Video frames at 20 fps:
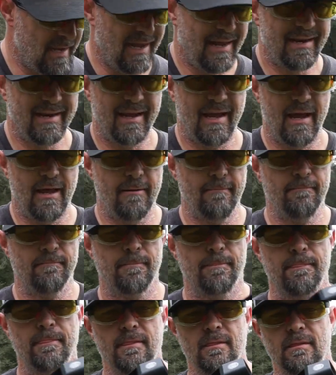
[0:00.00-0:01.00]
And again,
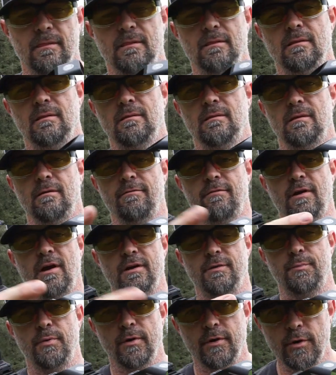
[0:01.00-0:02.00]
I
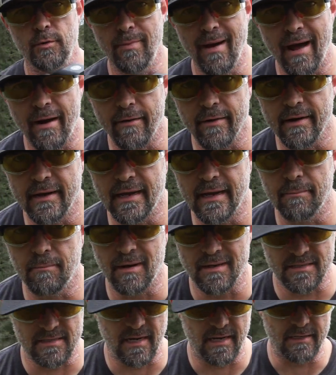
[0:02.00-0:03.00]
forgot to put a new battery in
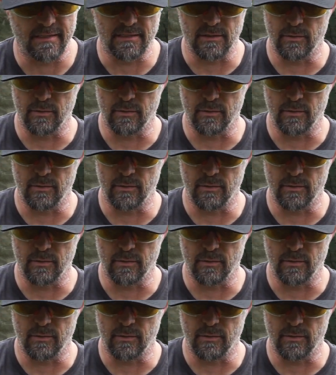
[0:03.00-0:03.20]
my sight.